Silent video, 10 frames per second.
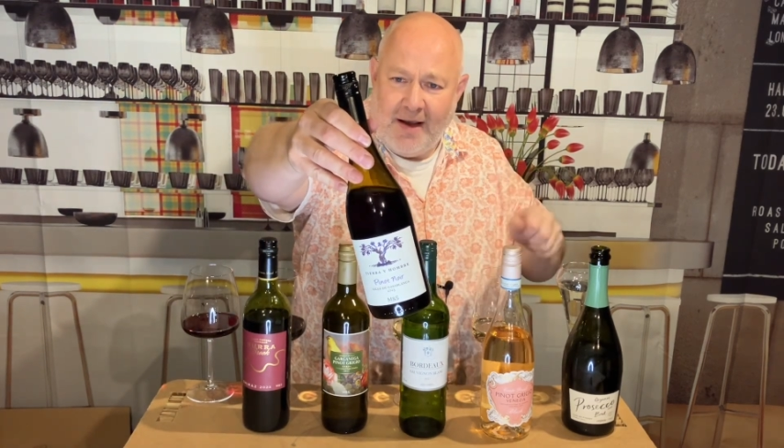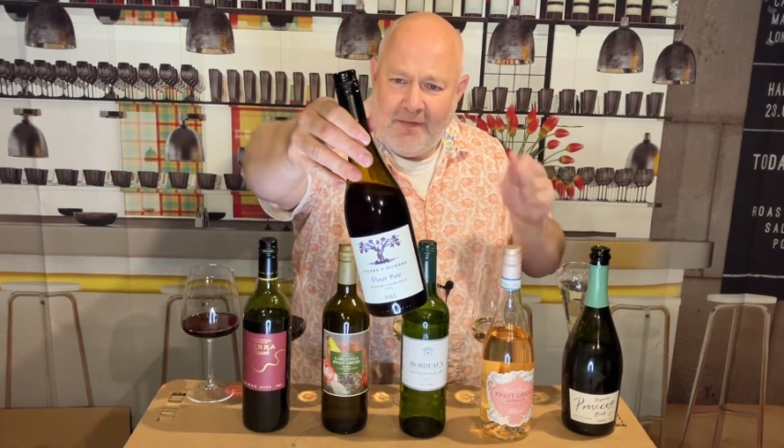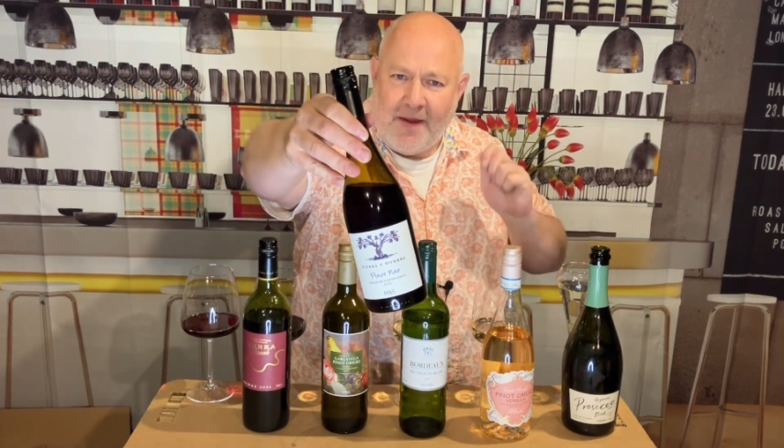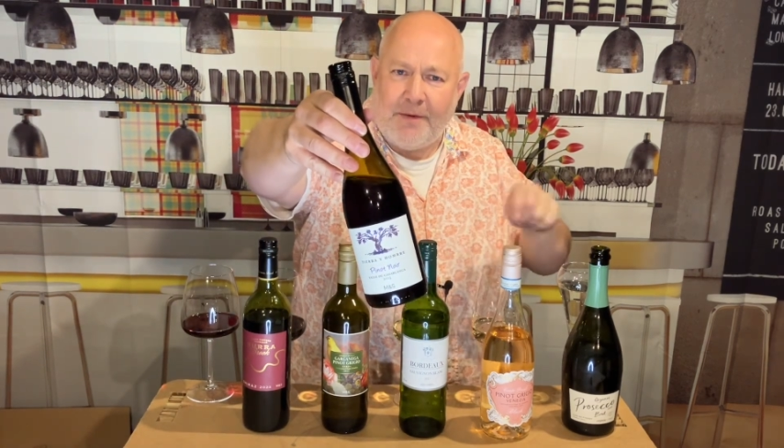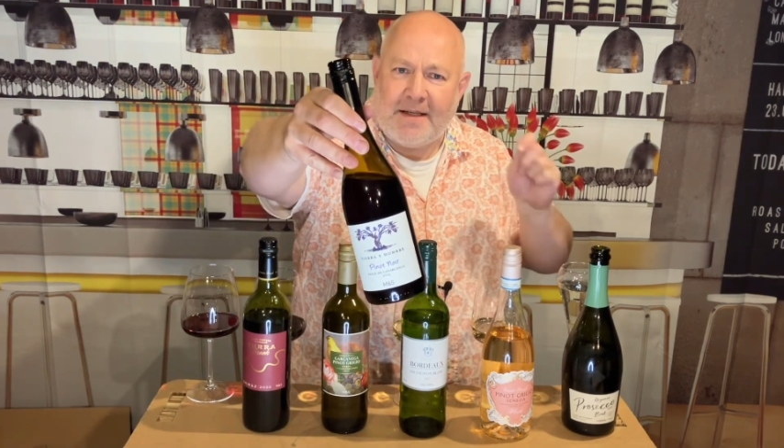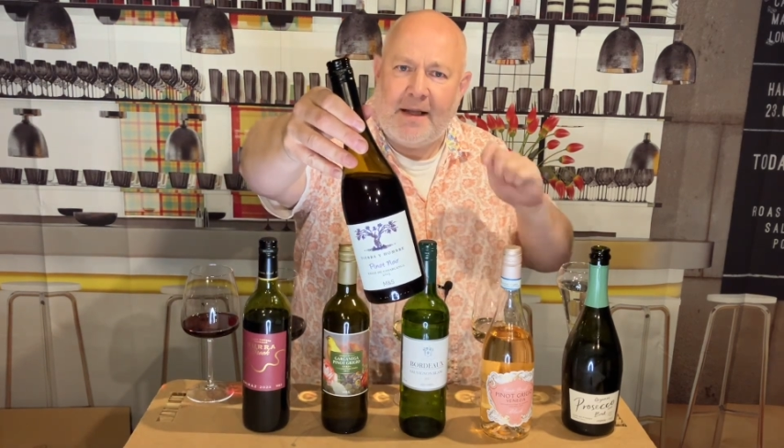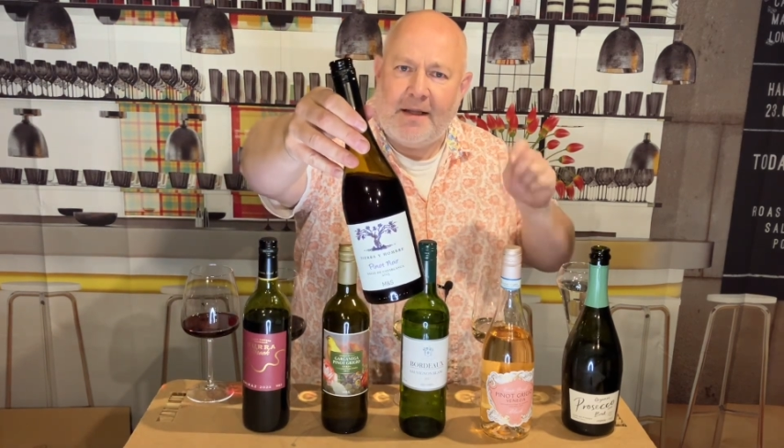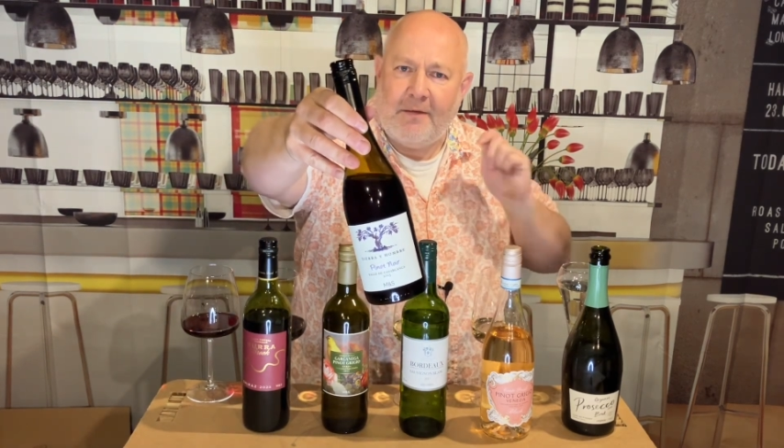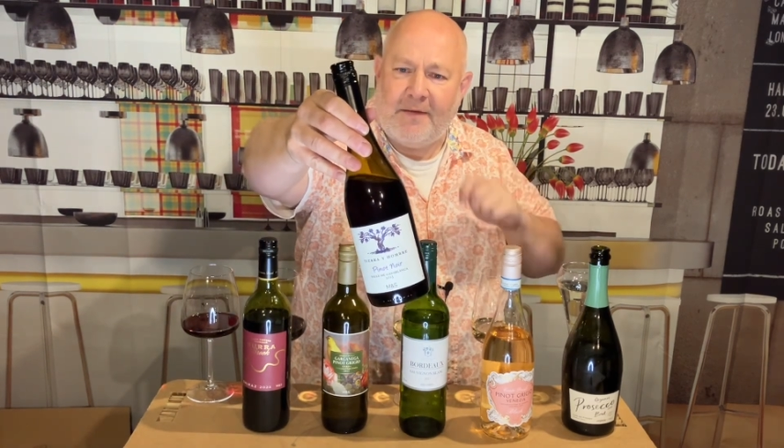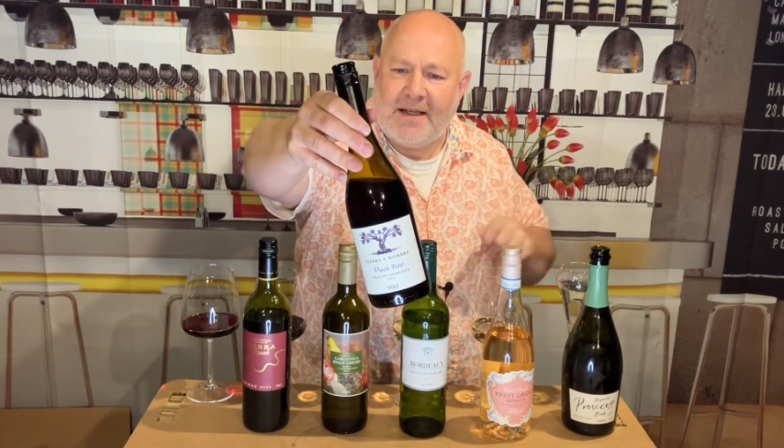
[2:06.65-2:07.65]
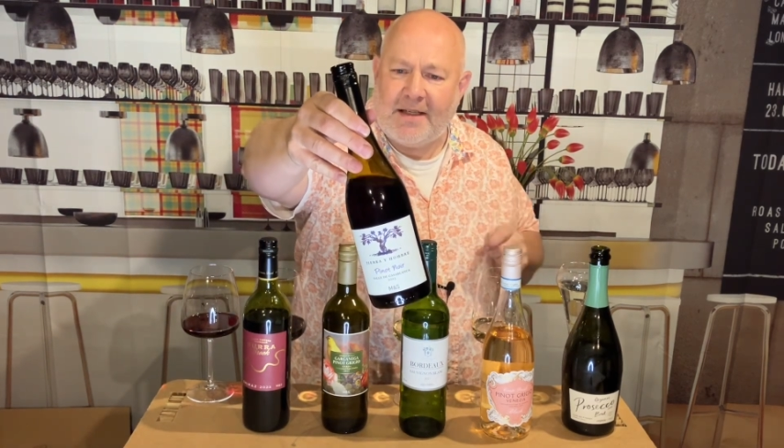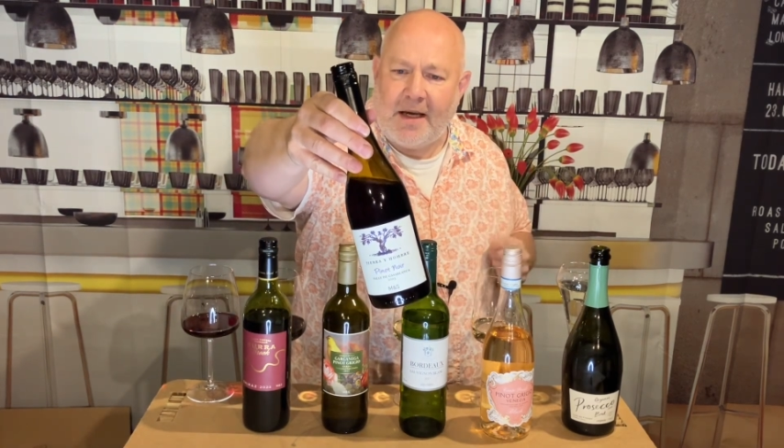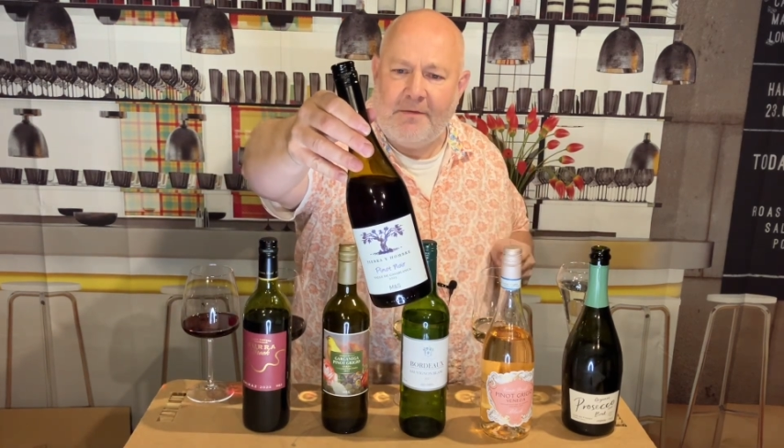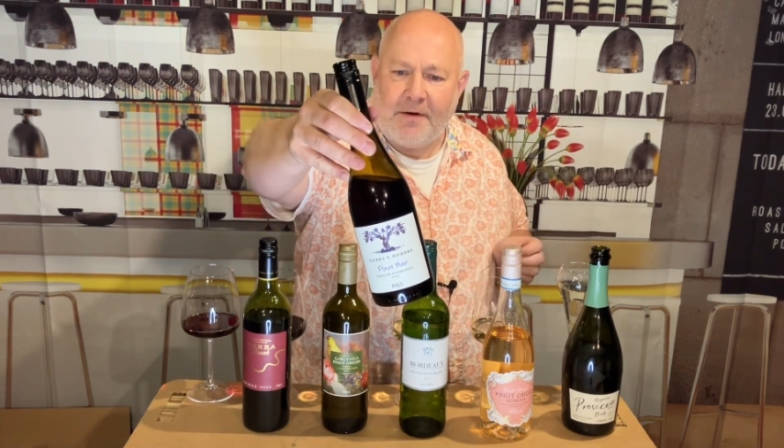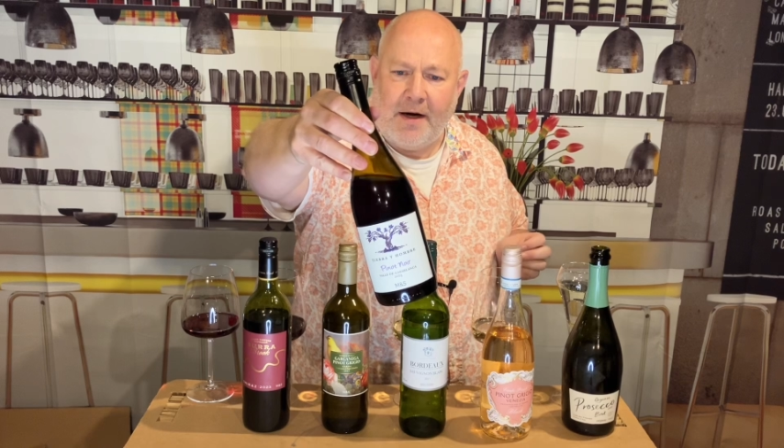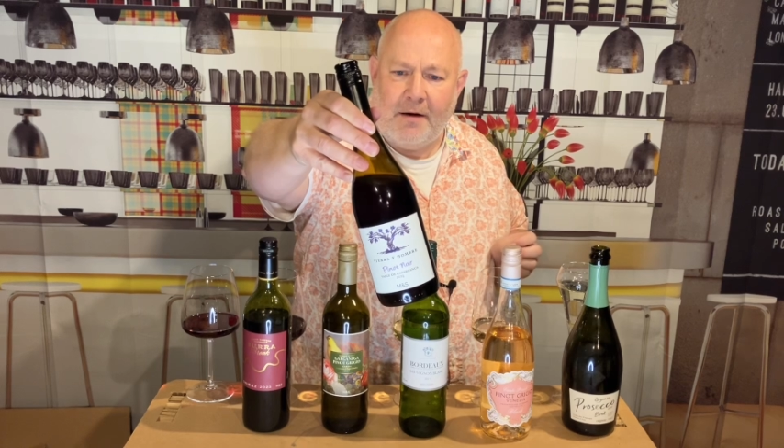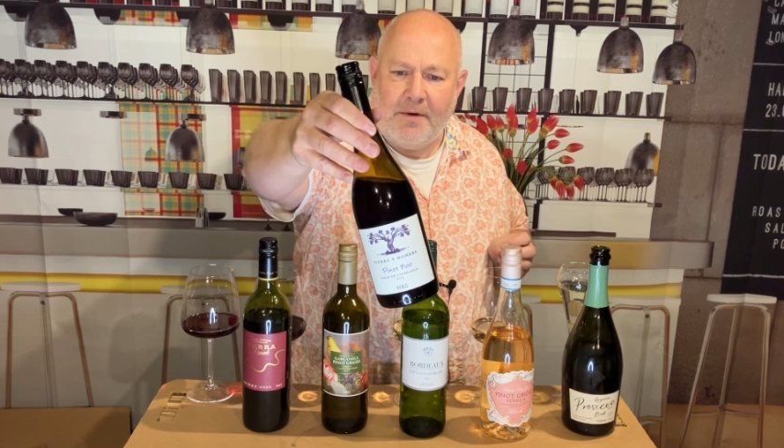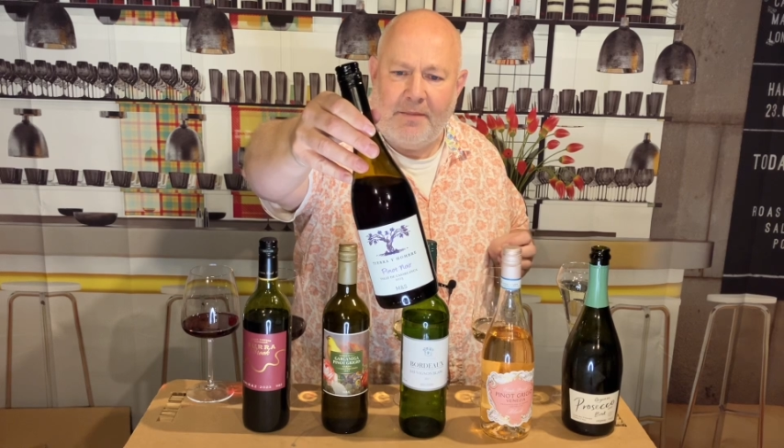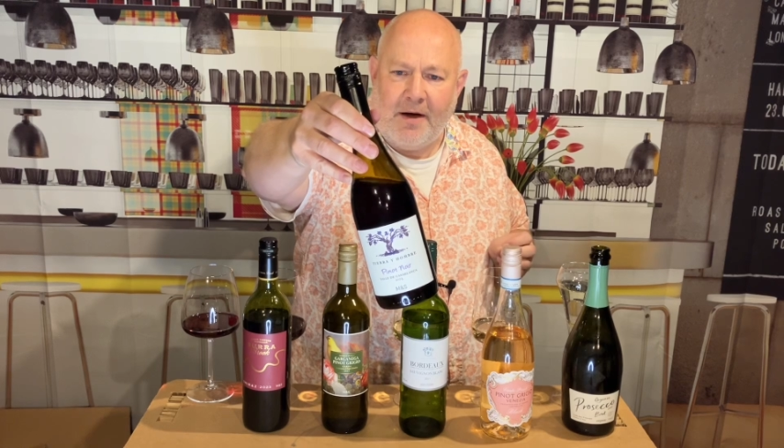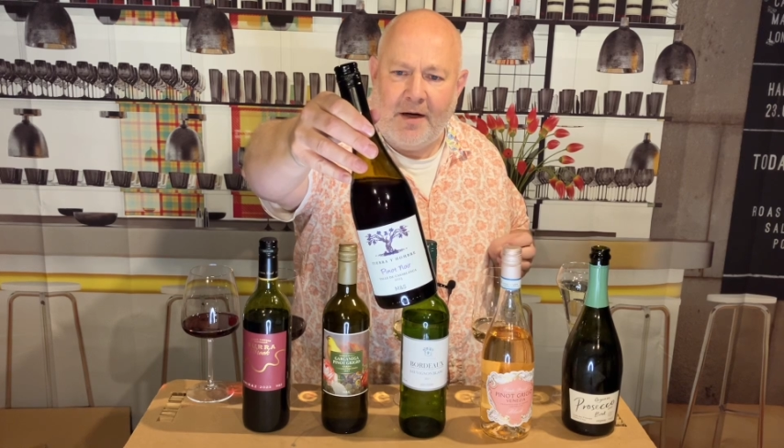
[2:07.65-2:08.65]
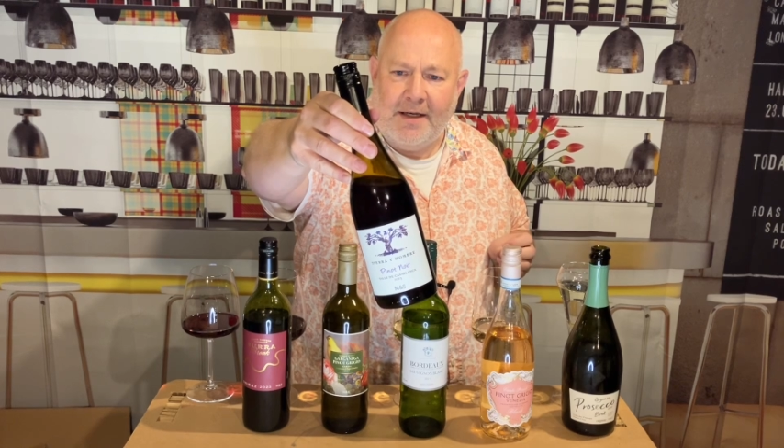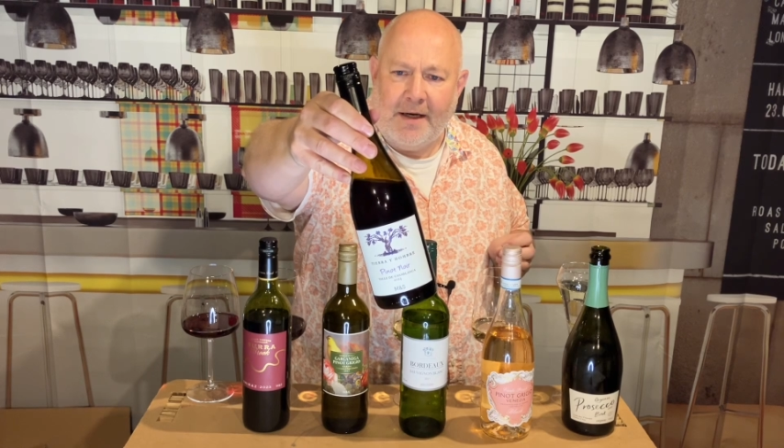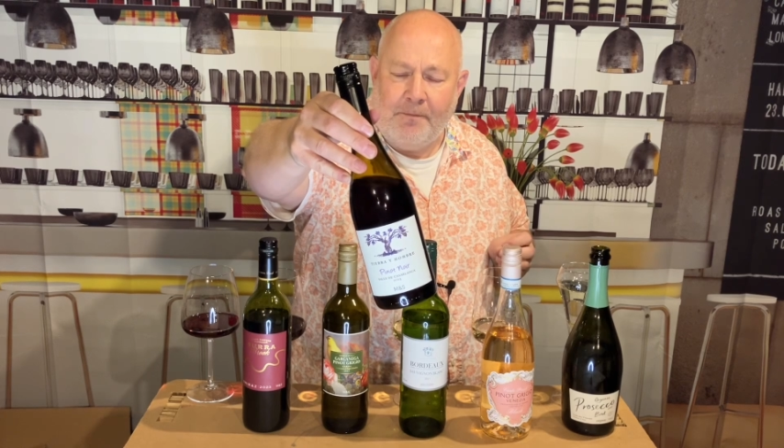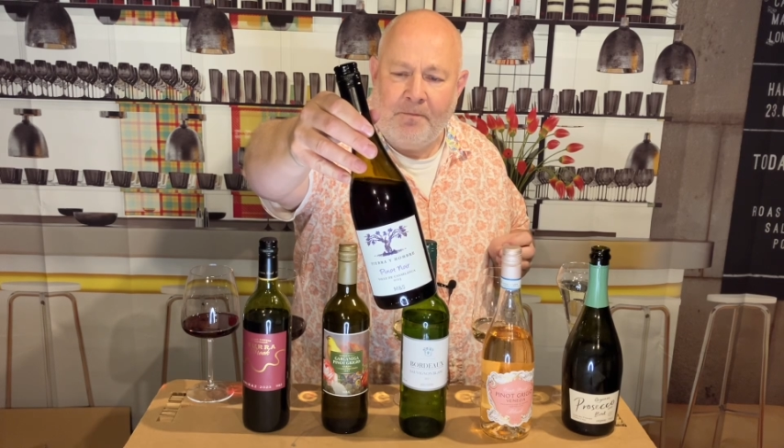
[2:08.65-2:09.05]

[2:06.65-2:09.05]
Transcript: there is that lovely savoury element behind it.